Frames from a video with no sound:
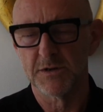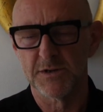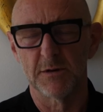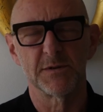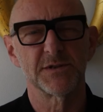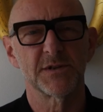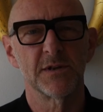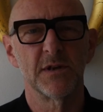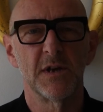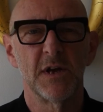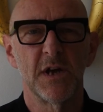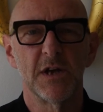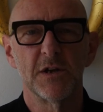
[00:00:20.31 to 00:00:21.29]
So it's
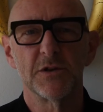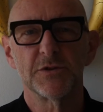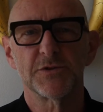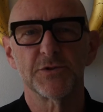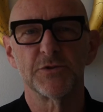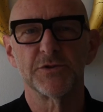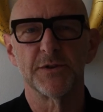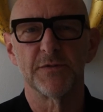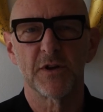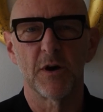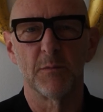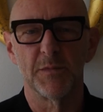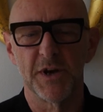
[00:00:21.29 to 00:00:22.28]
sort of
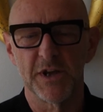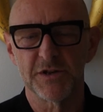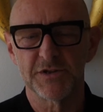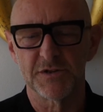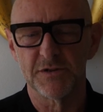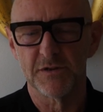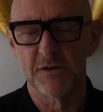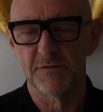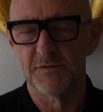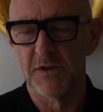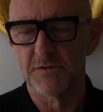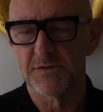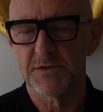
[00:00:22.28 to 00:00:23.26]
a combination
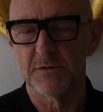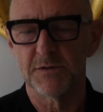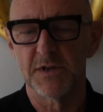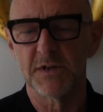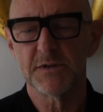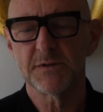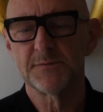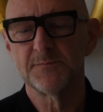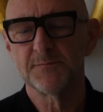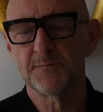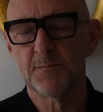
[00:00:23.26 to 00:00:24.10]
of those two things.